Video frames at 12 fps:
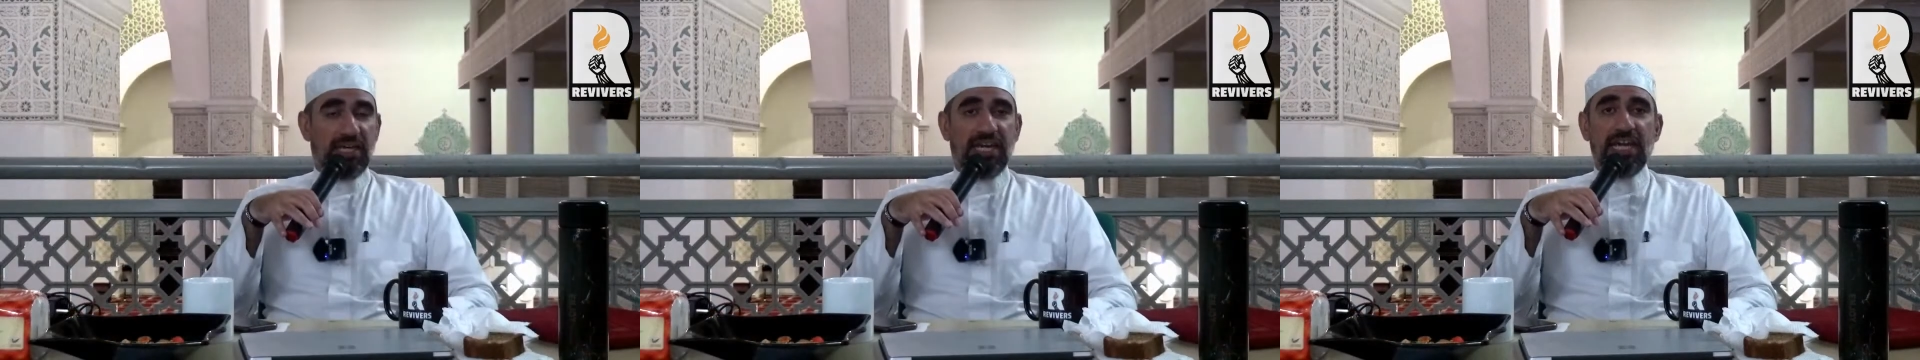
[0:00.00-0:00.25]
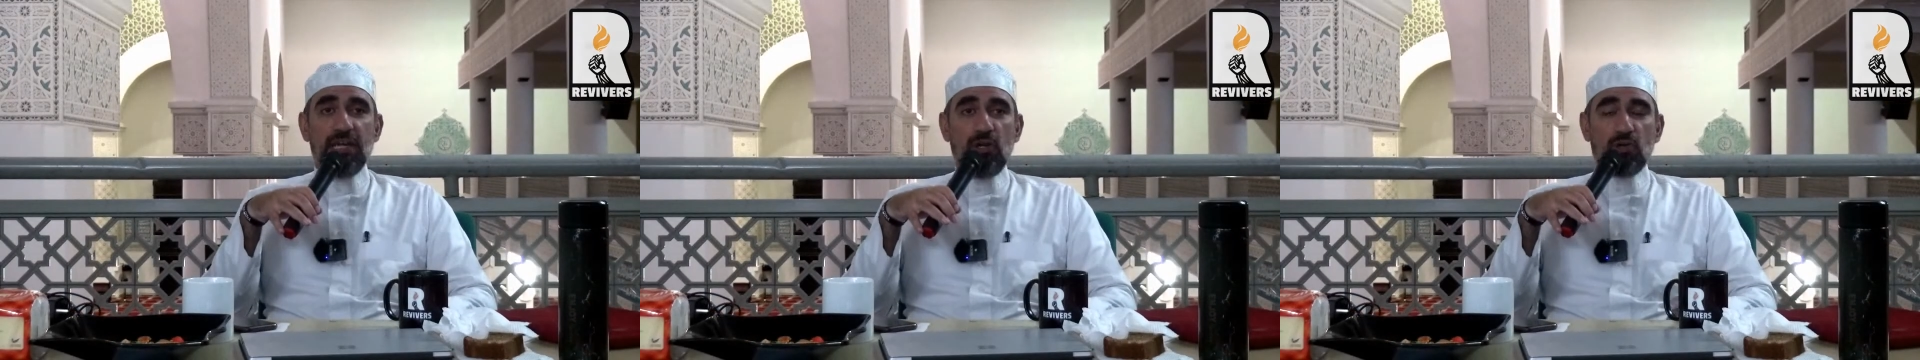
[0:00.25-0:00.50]

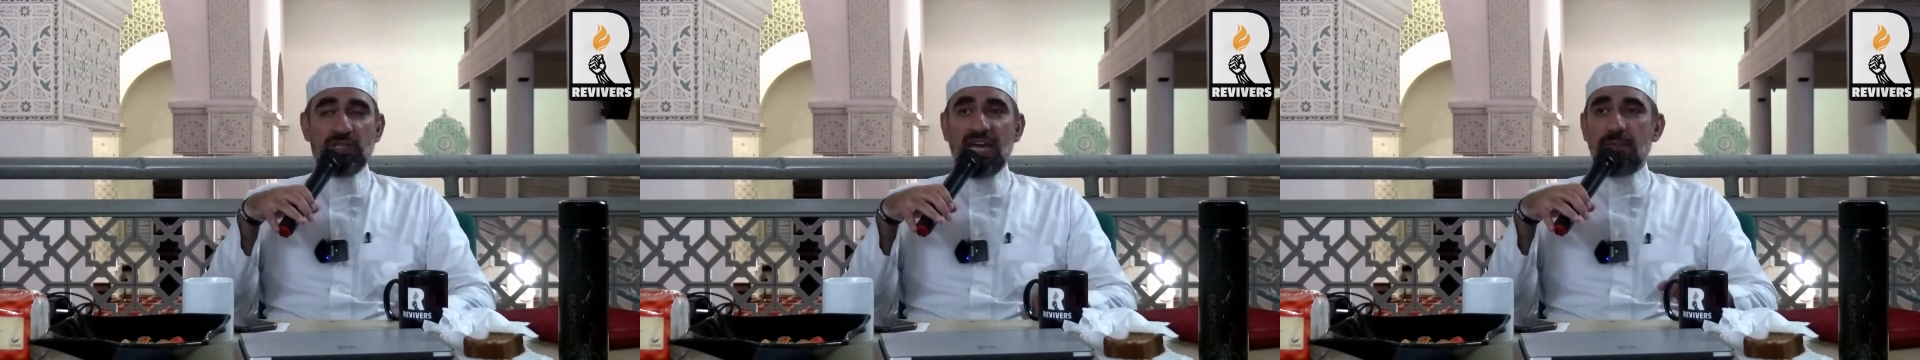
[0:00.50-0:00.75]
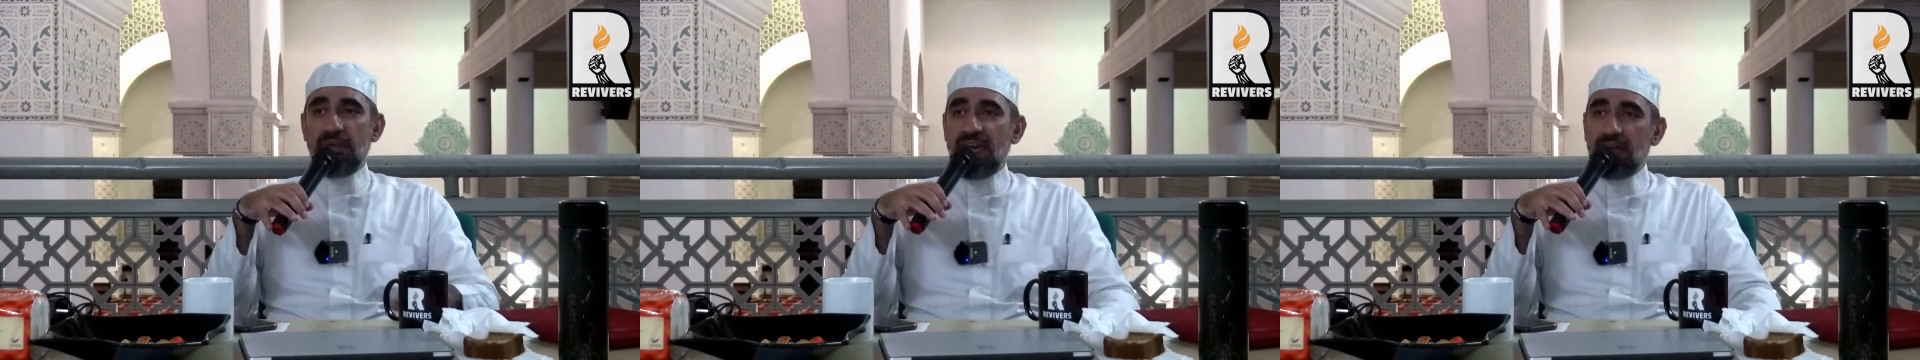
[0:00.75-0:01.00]
In
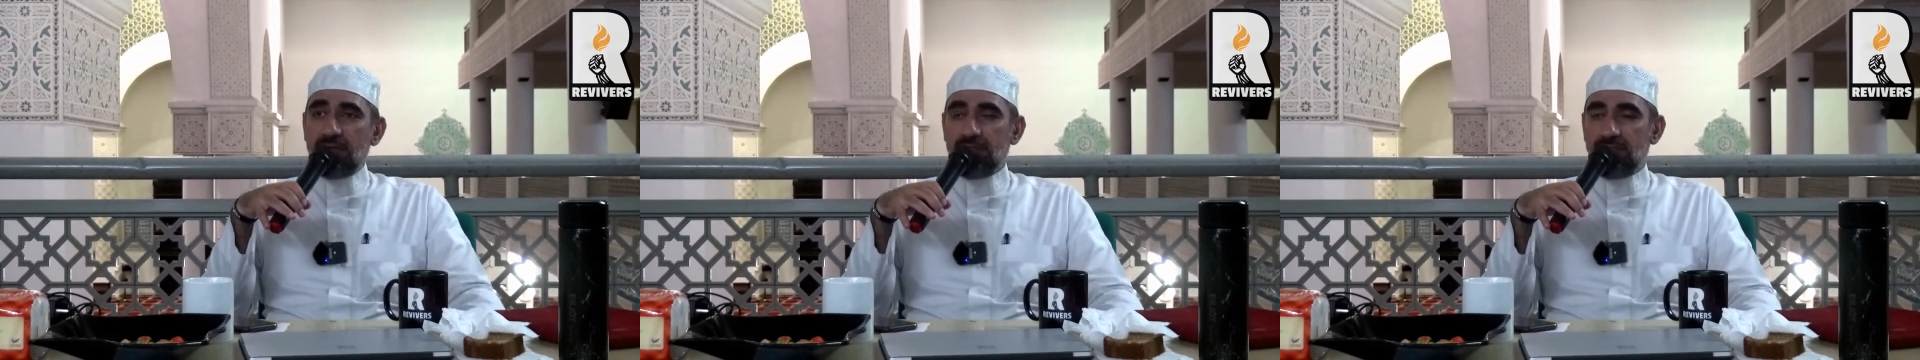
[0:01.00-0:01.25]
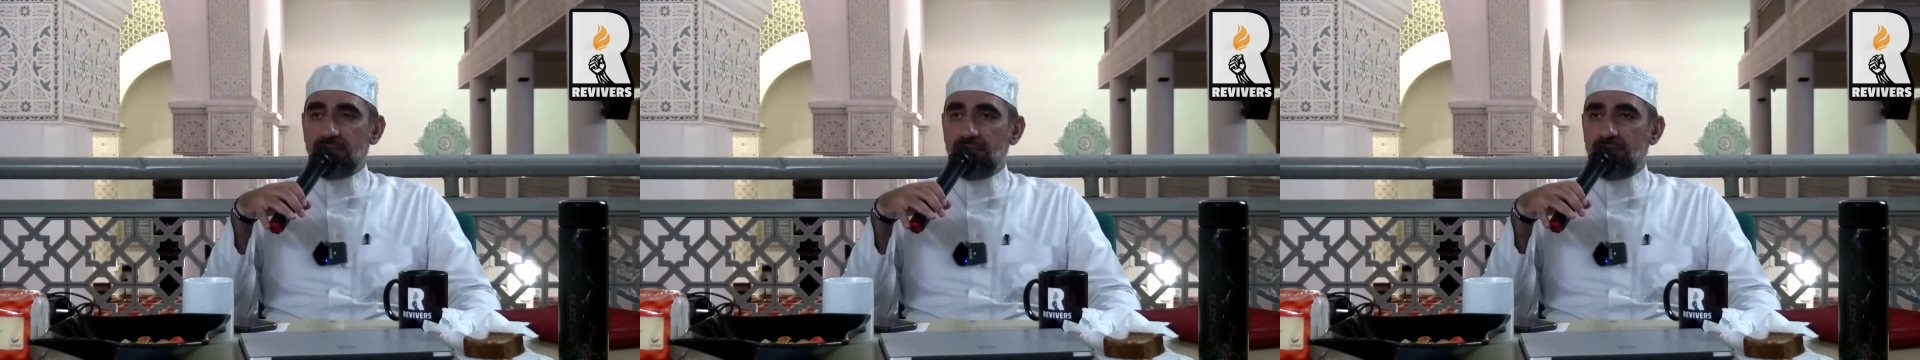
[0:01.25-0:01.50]
Hudaybiyah,
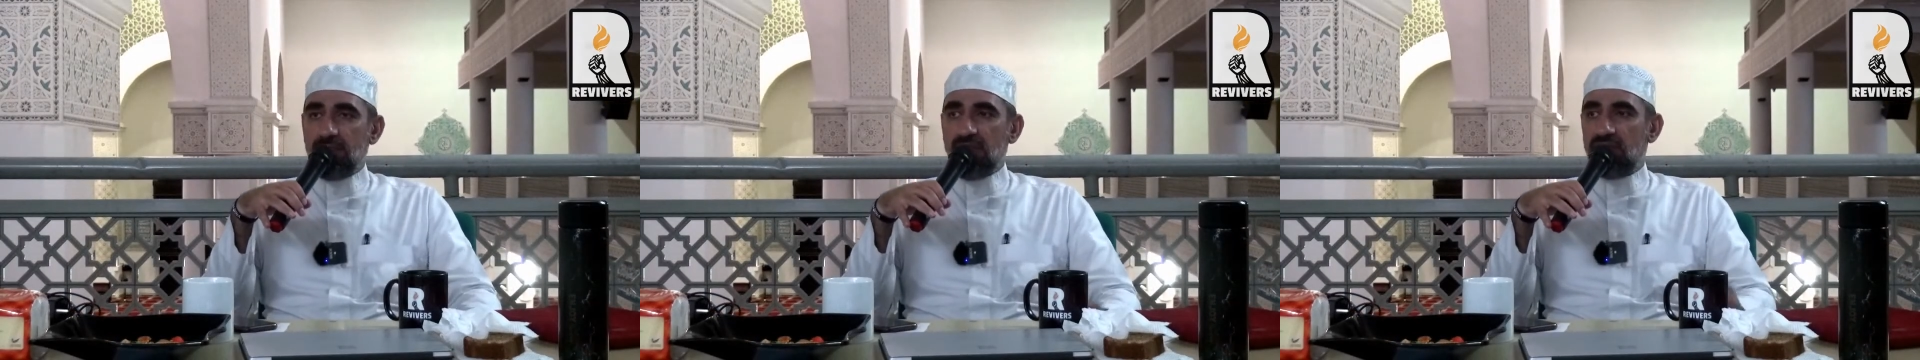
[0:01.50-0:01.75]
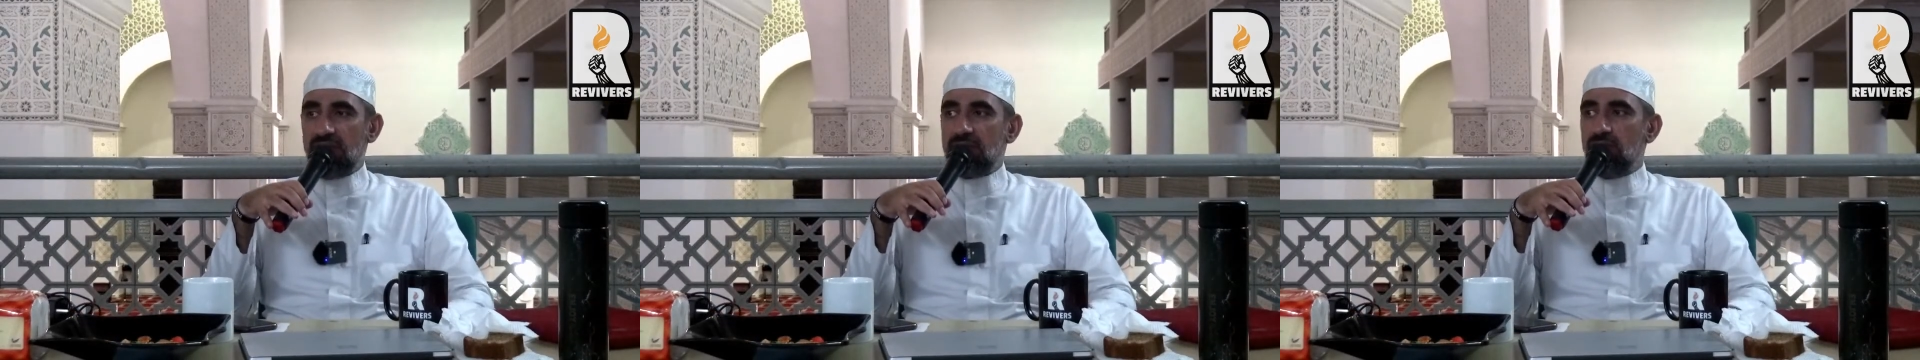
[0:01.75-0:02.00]
the
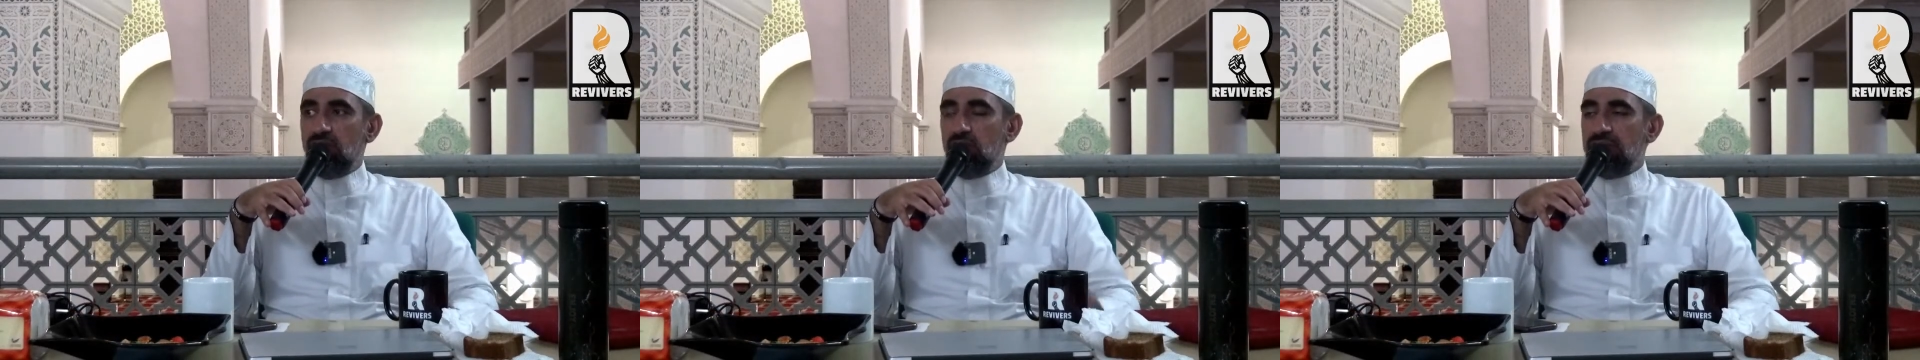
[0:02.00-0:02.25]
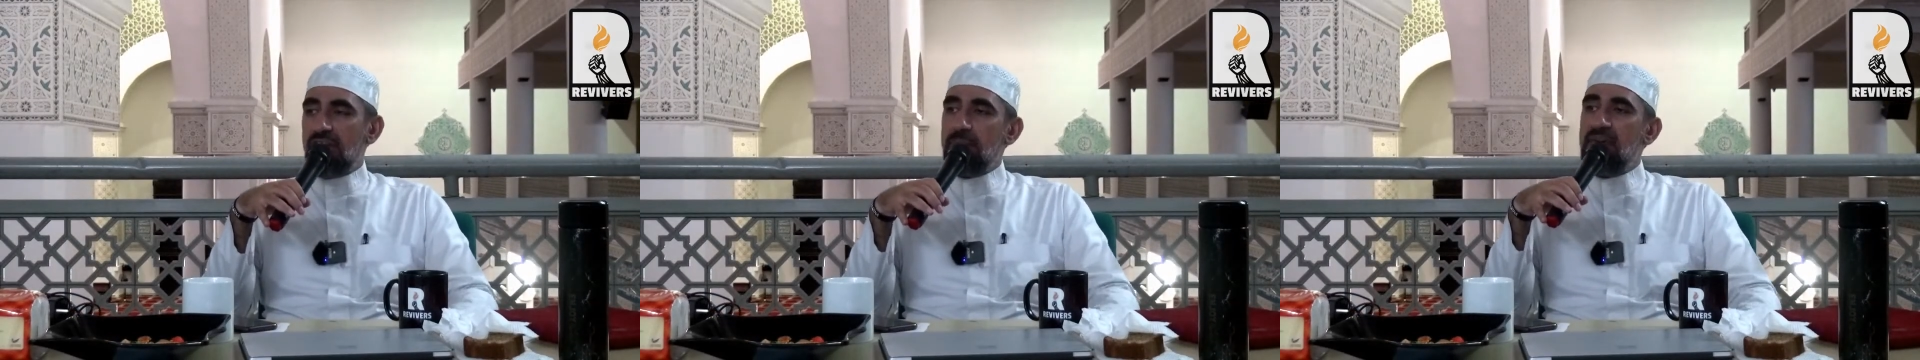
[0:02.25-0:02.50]
event of
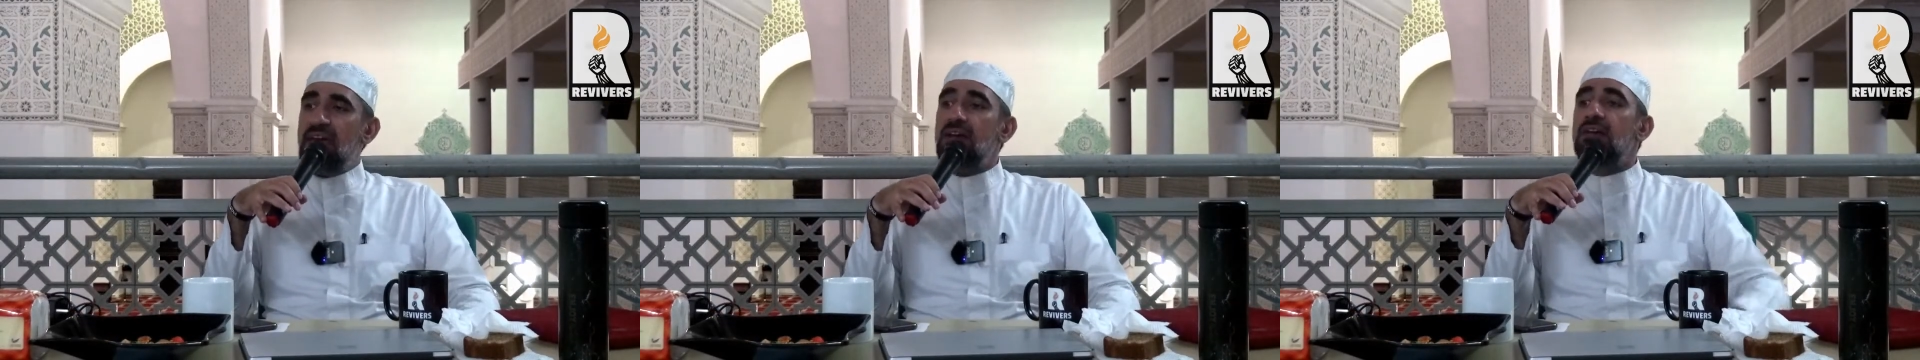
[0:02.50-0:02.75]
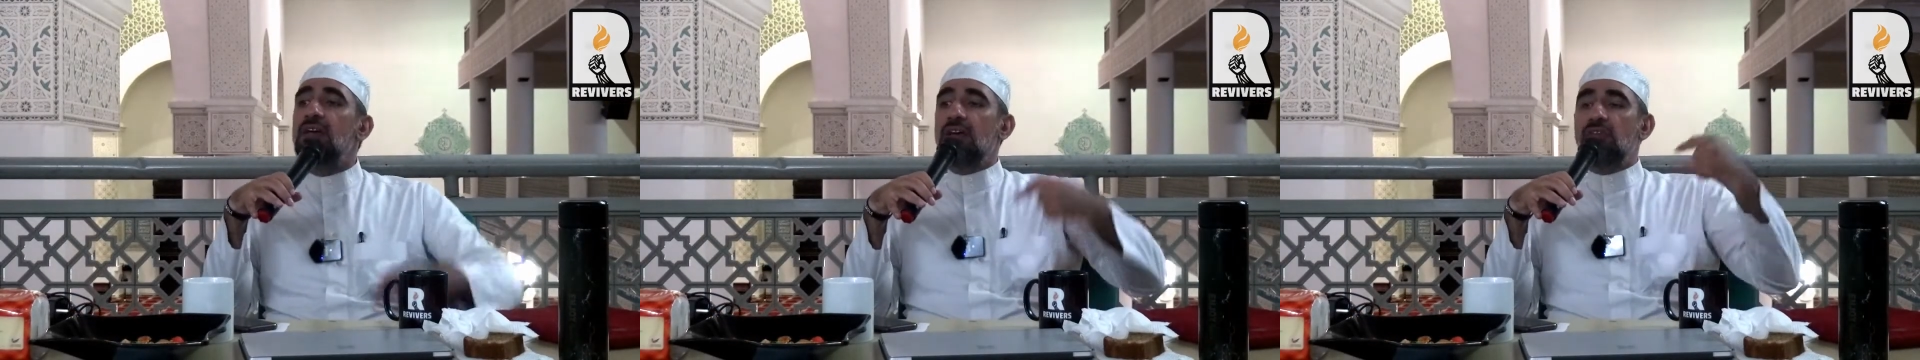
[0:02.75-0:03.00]
Hudaybiyah,